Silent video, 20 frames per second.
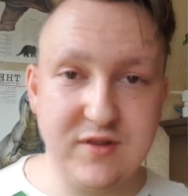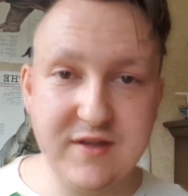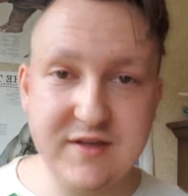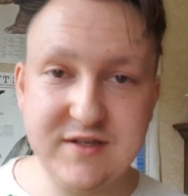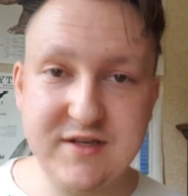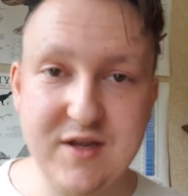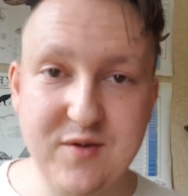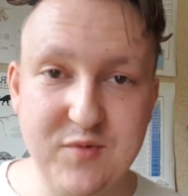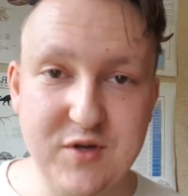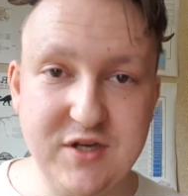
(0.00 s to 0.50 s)

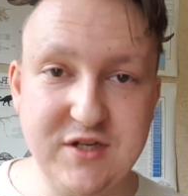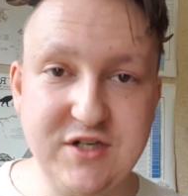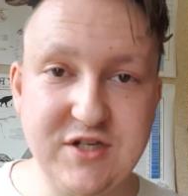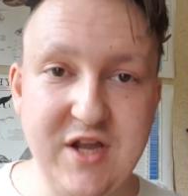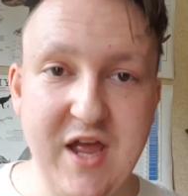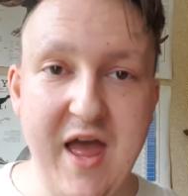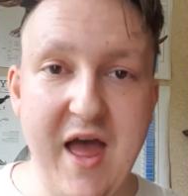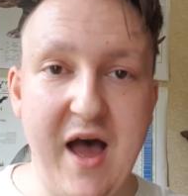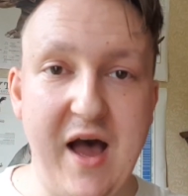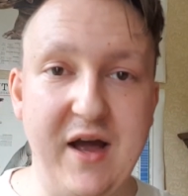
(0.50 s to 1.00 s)
this
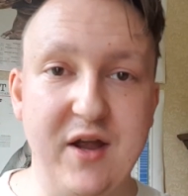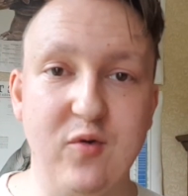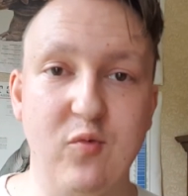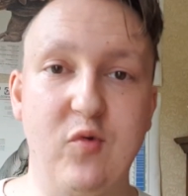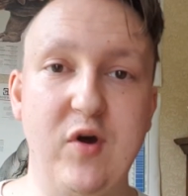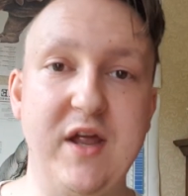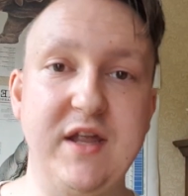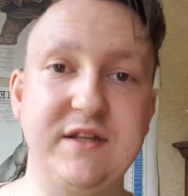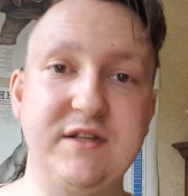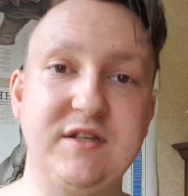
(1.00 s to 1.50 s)
image, I
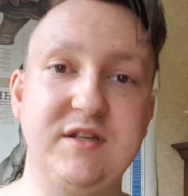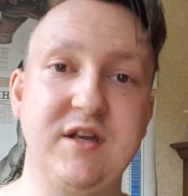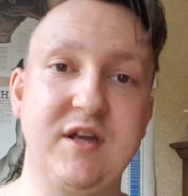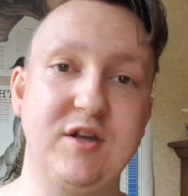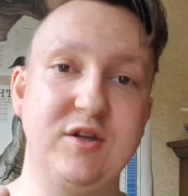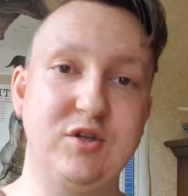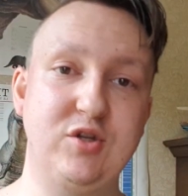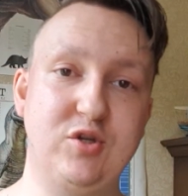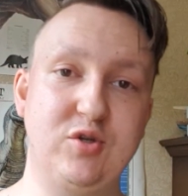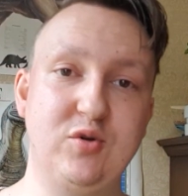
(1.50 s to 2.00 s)
went
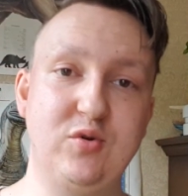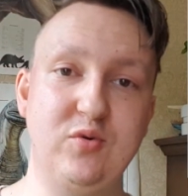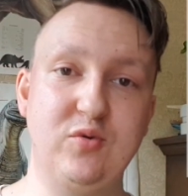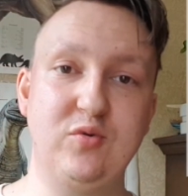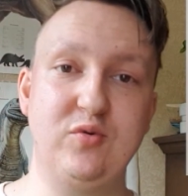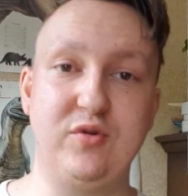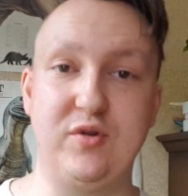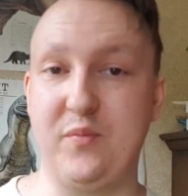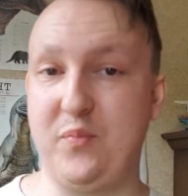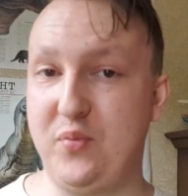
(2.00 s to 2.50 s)

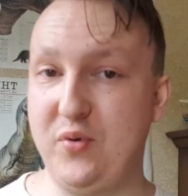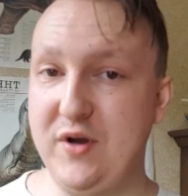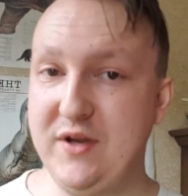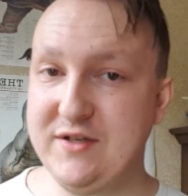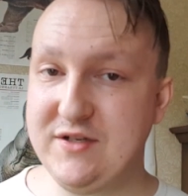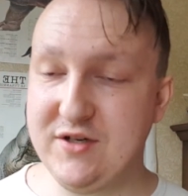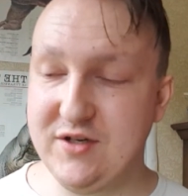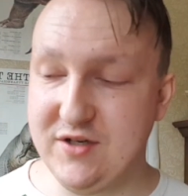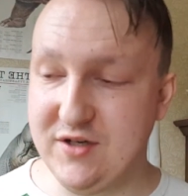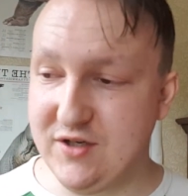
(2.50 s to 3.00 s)
to the
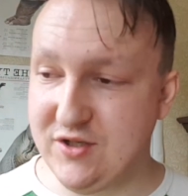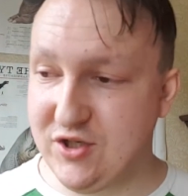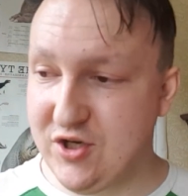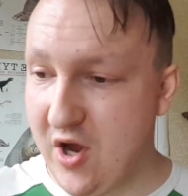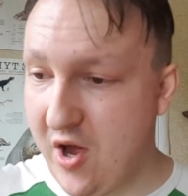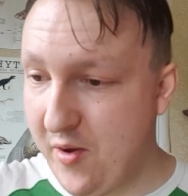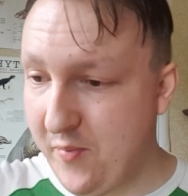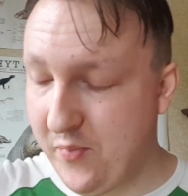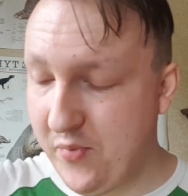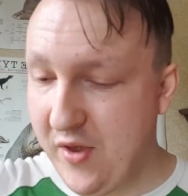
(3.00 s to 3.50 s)
printer
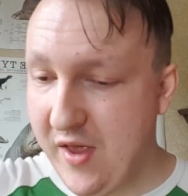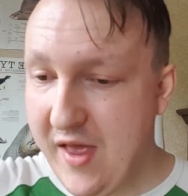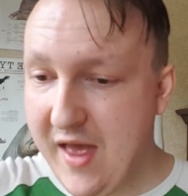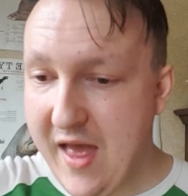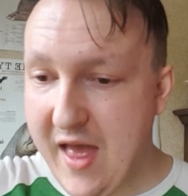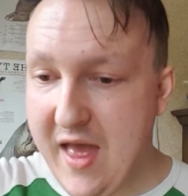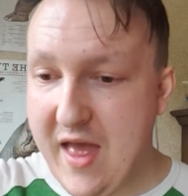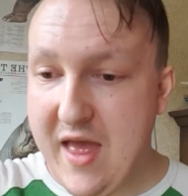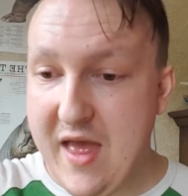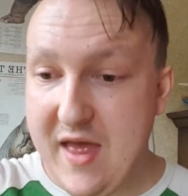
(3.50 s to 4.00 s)
shop,
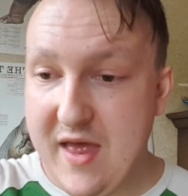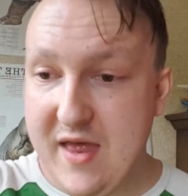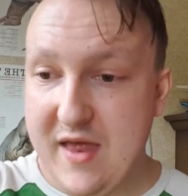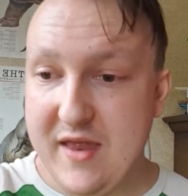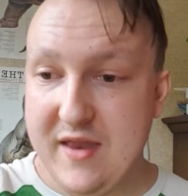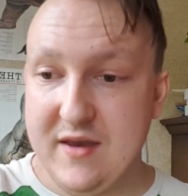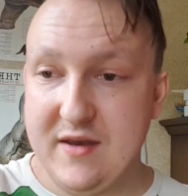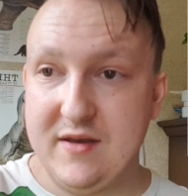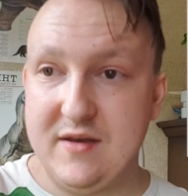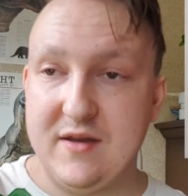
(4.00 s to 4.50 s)

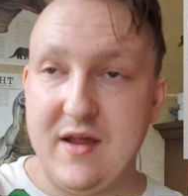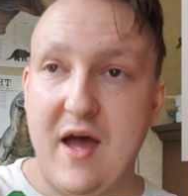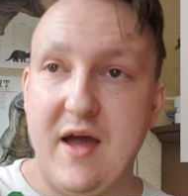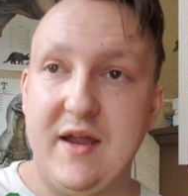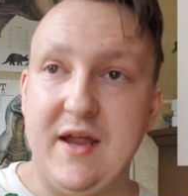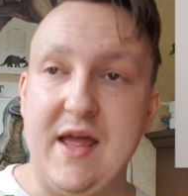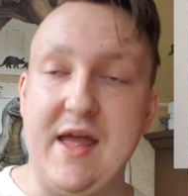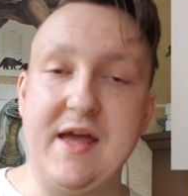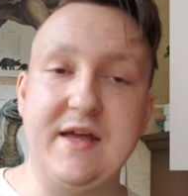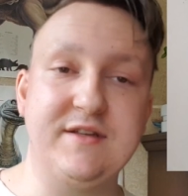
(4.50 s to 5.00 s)
and
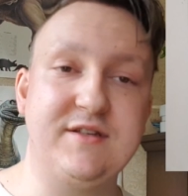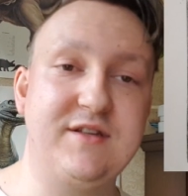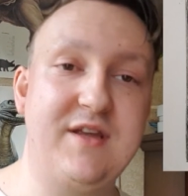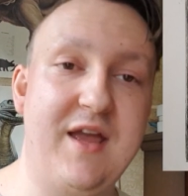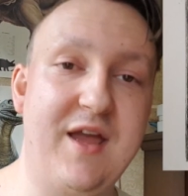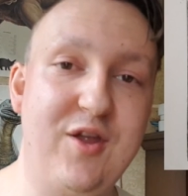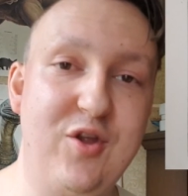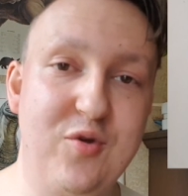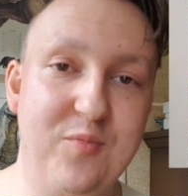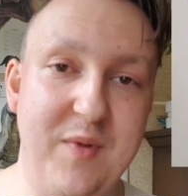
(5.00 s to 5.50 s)
I asked,
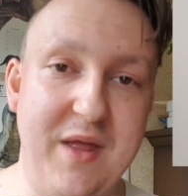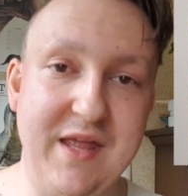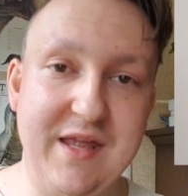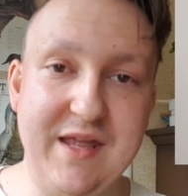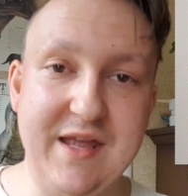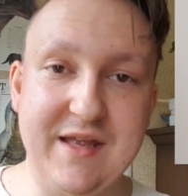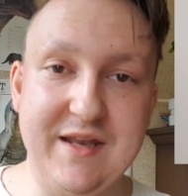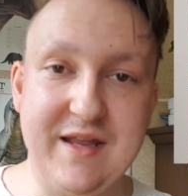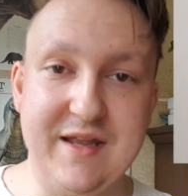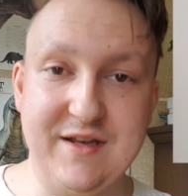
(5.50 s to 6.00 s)
can you
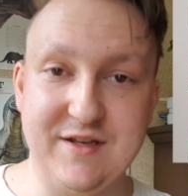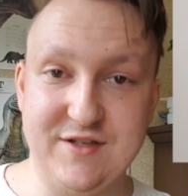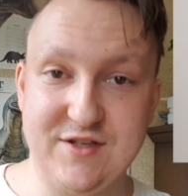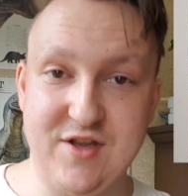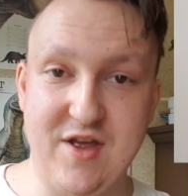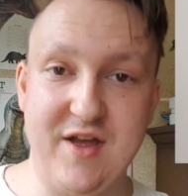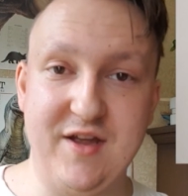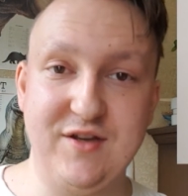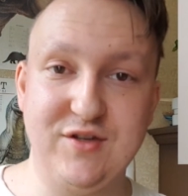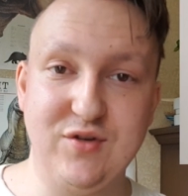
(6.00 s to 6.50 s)
make it in the
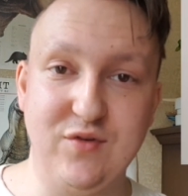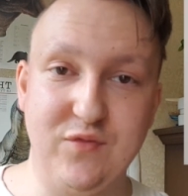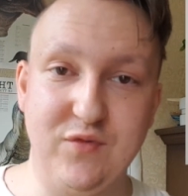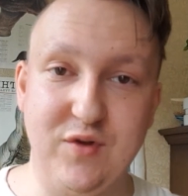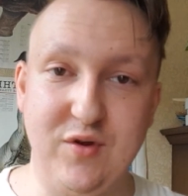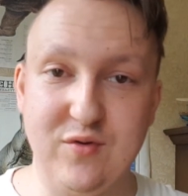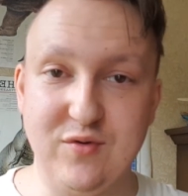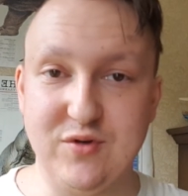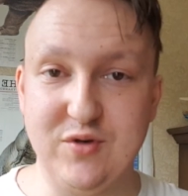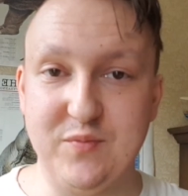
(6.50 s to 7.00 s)
size of
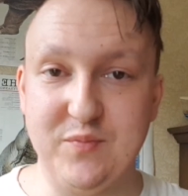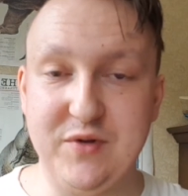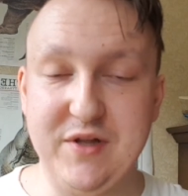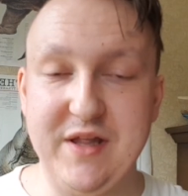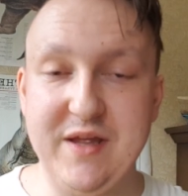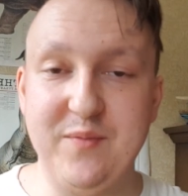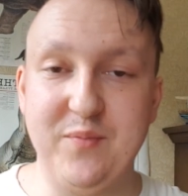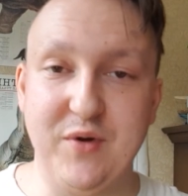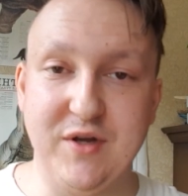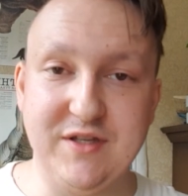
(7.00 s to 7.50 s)
the YouTube
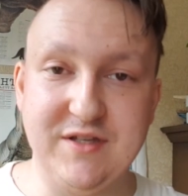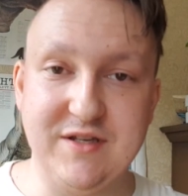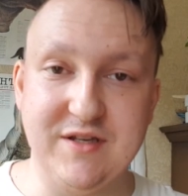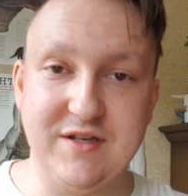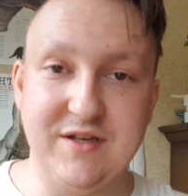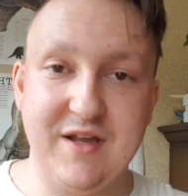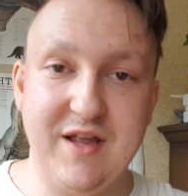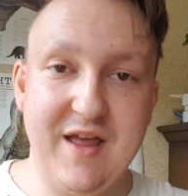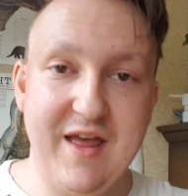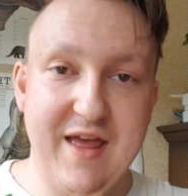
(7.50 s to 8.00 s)
play
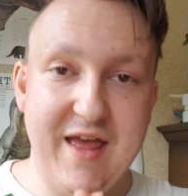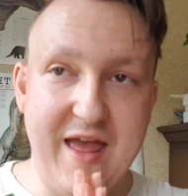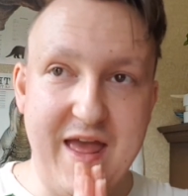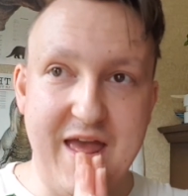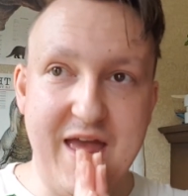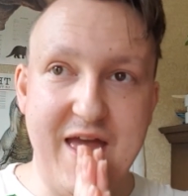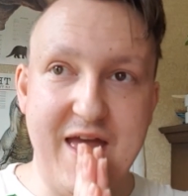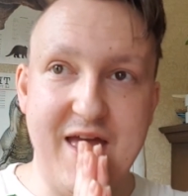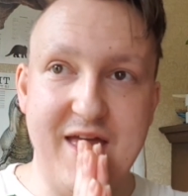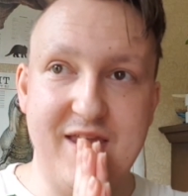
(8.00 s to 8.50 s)
button?
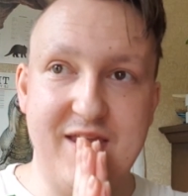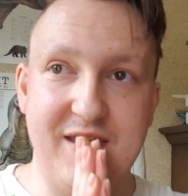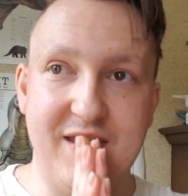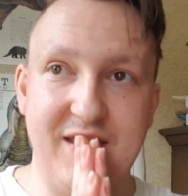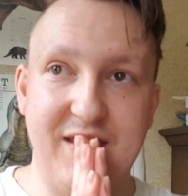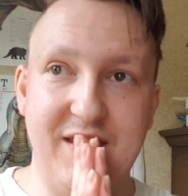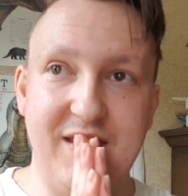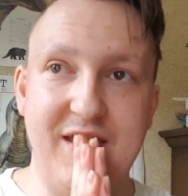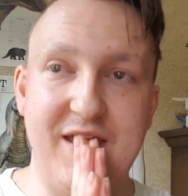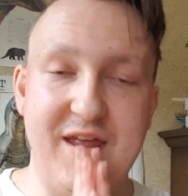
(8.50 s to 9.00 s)

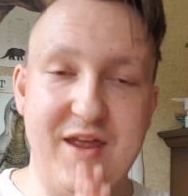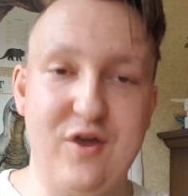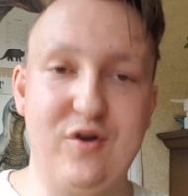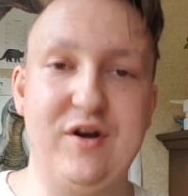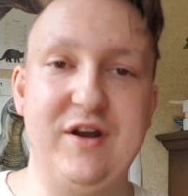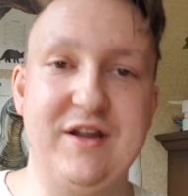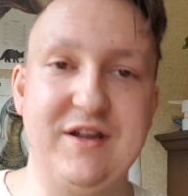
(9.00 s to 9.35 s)
And here it